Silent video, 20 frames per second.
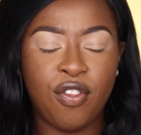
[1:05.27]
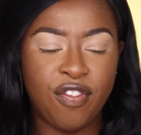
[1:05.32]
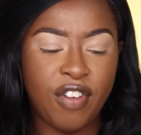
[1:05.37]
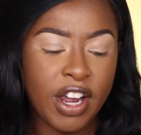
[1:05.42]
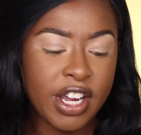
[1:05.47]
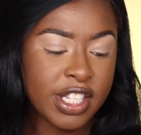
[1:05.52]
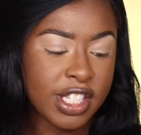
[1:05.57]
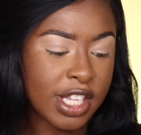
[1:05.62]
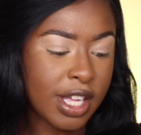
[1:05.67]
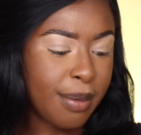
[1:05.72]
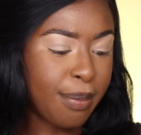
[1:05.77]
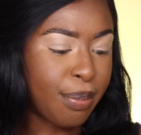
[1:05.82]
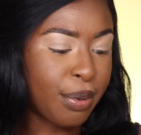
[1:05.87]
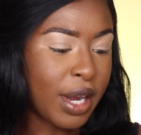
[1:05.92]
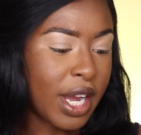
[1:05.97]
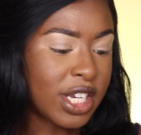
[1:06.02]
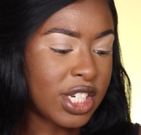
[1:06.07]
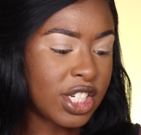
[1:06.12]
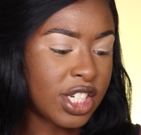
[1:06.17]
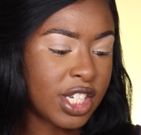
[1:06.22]
First
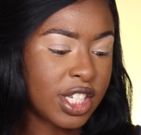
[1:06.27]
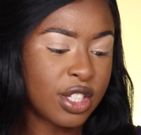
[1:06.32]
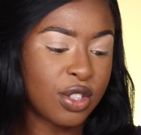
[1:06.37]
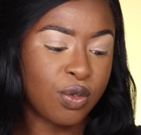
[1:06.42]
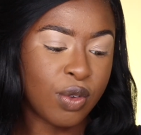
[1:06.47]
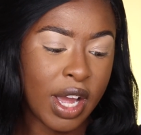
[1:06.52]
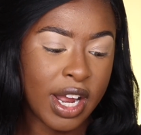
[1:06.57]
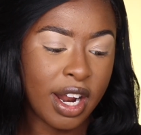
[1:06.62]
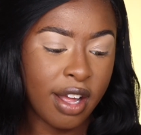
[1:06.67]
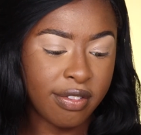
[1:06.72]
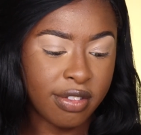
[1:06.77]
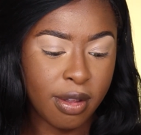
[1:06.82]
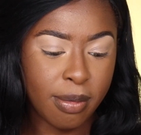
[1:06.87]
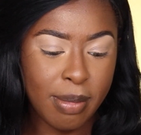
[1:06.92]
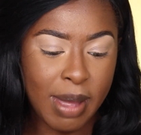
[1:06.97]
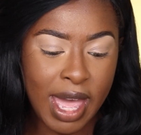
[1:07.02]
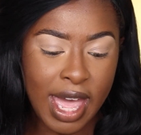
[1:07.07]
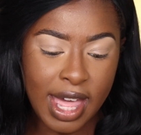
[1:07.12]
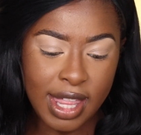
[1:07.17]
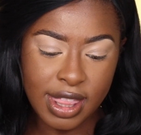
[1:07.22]
impressions right off the
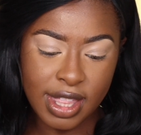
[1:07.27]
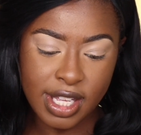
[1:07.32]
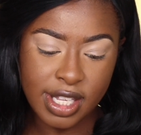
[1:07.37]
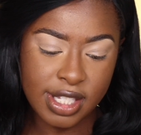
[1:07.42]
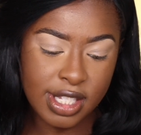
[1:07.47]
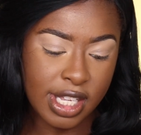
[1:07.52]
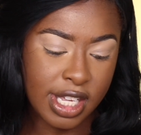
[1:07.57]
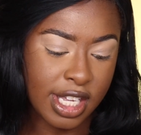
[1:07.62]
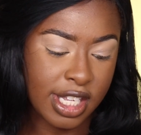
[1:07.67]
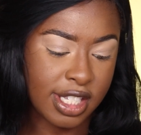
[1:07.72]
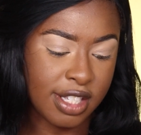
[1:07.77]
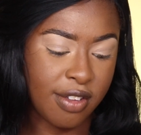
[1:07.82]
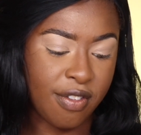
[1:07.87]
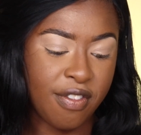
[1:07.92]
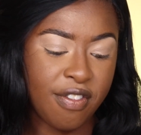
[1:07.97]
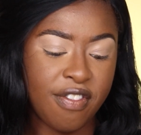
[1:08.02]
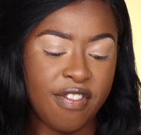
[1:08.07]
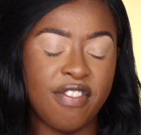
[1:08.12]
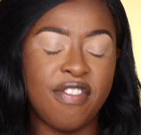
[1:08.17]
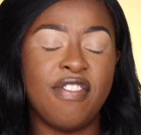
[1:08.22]
bat, this is
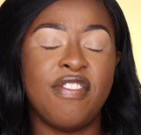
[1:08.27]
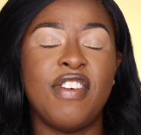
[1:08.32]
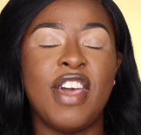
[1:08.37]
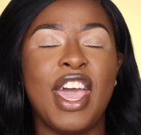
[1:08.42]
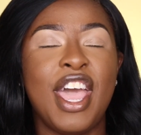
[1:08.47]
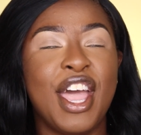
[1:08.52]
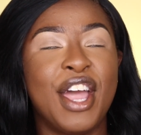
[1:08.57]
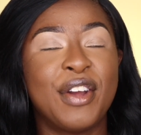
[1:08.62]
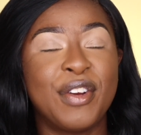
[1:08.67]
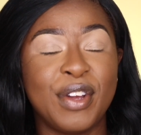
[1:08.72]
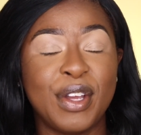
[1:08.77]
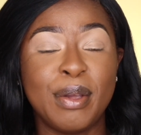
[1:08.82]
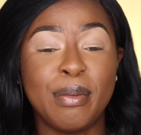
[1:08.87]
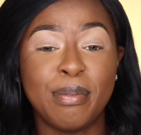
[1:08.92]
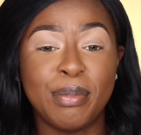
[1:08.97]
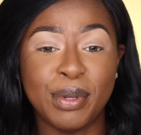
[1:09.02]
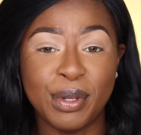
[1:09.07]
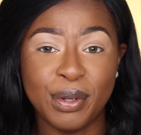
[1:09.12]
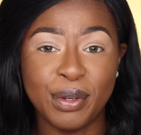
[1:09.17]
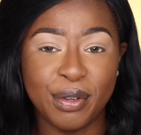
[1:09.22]
very
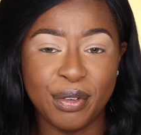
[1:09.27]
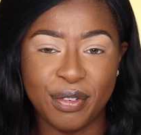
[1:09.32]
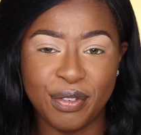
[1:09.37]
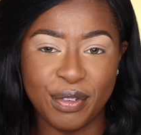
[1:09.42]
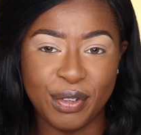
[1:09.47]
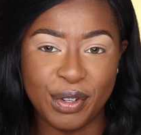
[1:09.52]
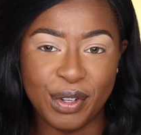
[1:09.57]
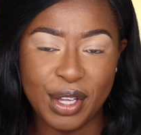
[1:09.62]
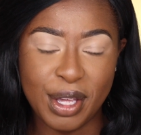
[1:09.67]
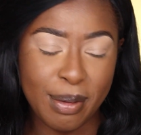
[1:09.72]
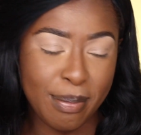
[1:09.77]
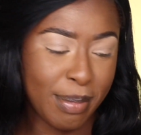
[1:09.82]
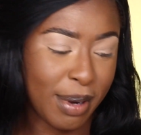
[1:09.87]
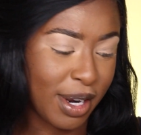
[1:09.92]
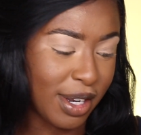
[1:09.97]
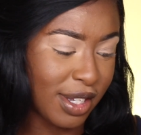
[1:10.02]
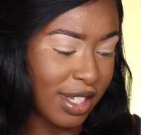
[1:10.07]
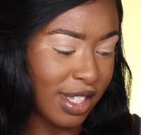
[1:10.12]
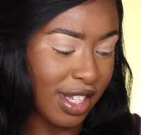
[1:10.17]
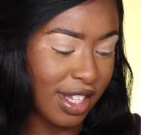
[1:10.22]
beautiful in
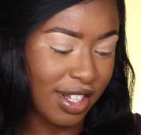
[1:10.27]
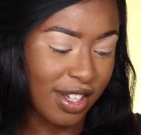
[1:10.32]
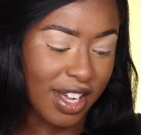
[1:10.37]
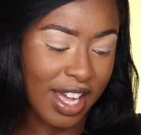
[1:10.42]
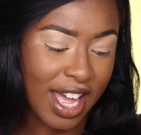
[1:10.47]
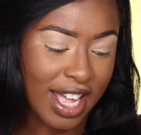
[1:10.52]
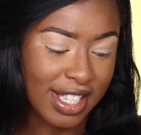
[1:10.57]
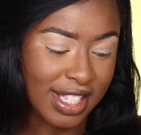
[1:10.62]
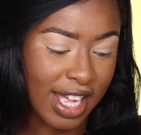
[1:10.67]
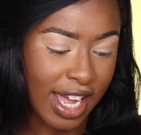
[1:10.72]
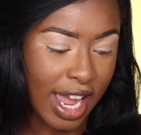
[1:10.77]
person, you guys.